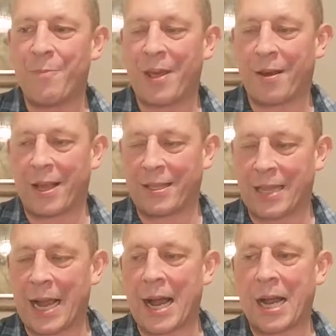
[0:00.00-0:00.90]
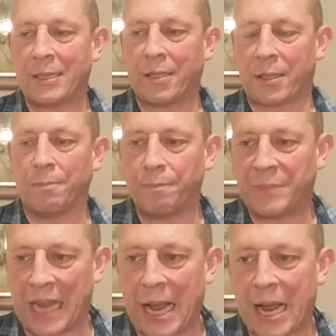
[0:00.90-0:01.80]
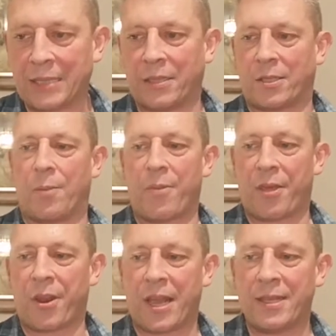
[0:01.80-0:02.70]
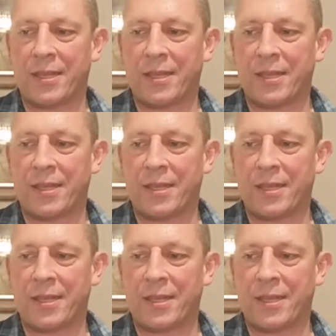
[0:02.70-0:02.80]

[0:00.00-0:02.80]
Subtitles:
but that da da tum ta da tum rather than